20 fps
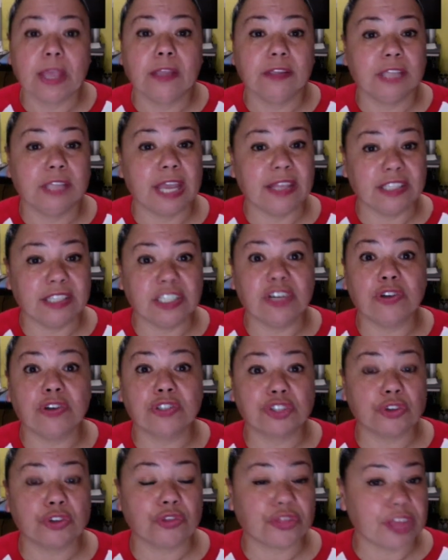And
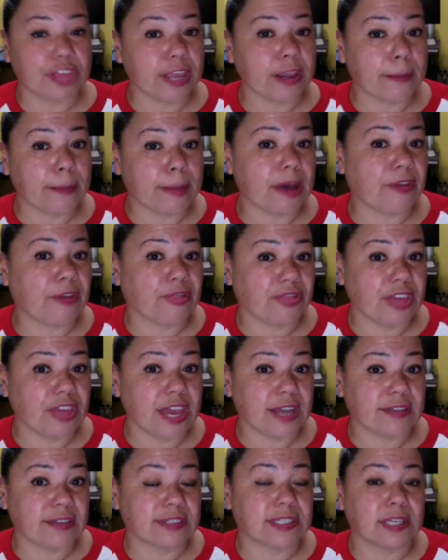also think about
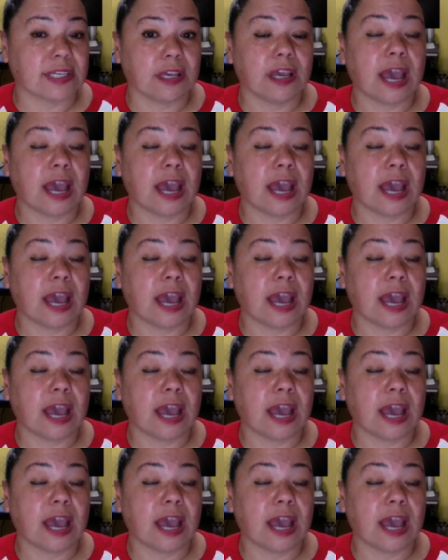this.